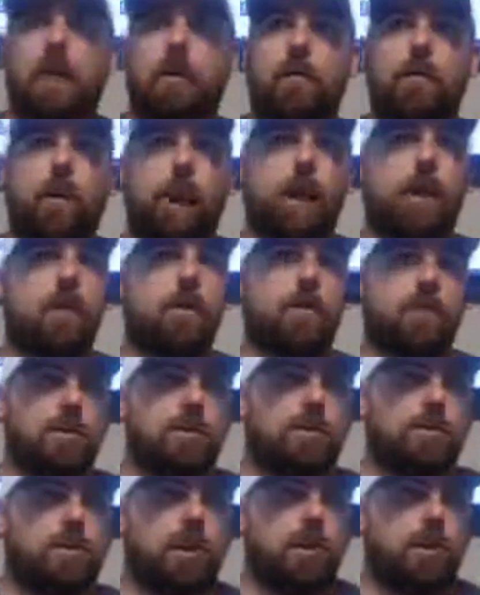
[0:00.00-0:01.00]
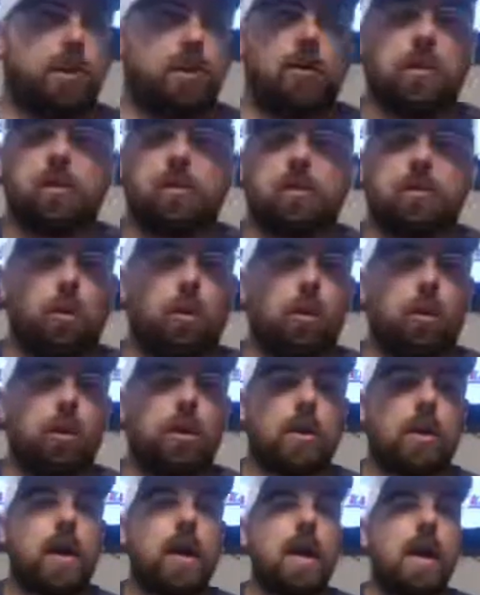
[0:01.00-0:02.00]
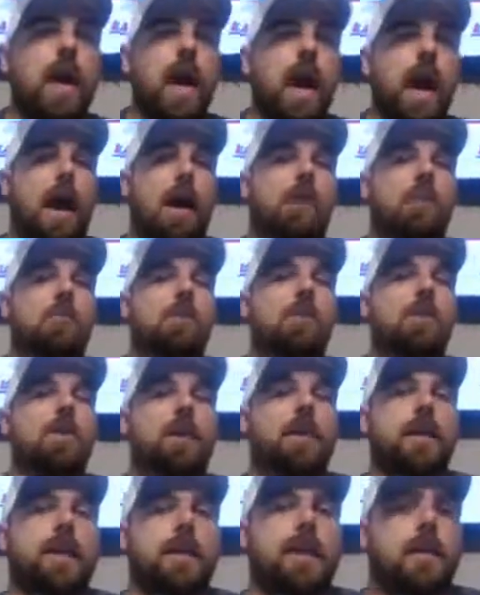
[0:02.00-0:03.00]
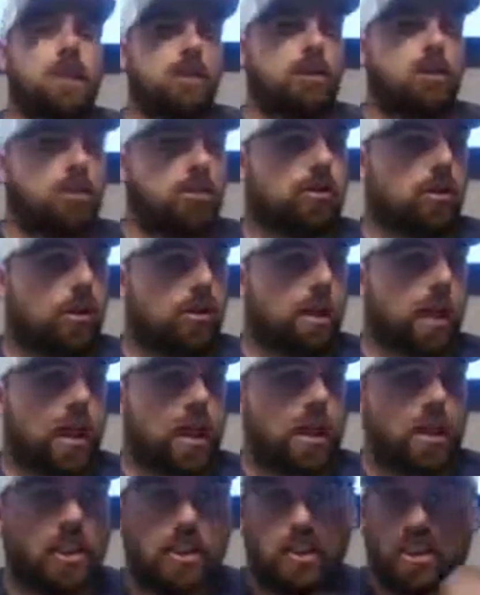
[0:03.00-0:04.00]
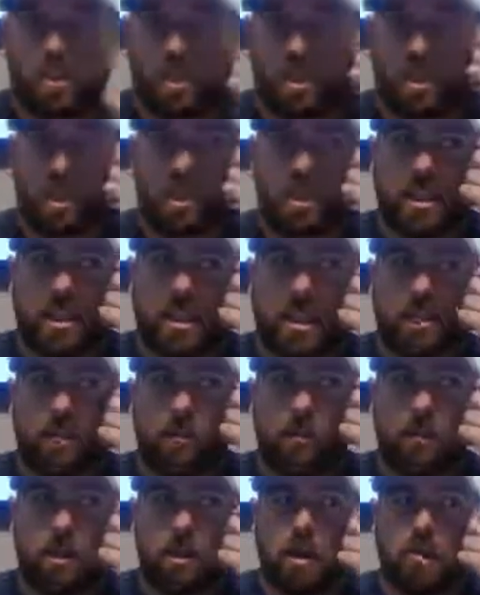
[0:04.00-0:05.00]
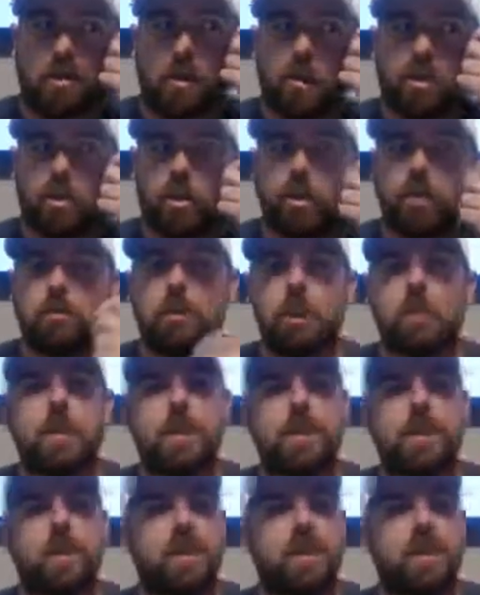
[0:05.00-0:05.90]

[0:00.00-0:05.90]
Ray, who's well known as Mort, his determination, you certainly get it from him, I'm assuming?